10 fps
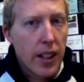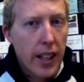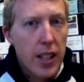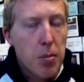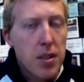
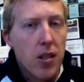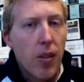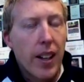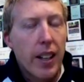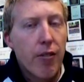Okay,
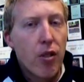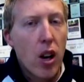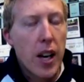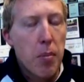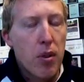specifically
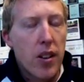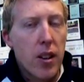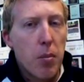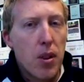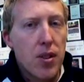Friday prayer at
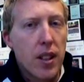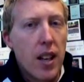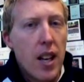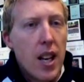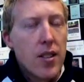the mosque.
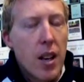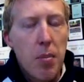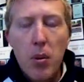Some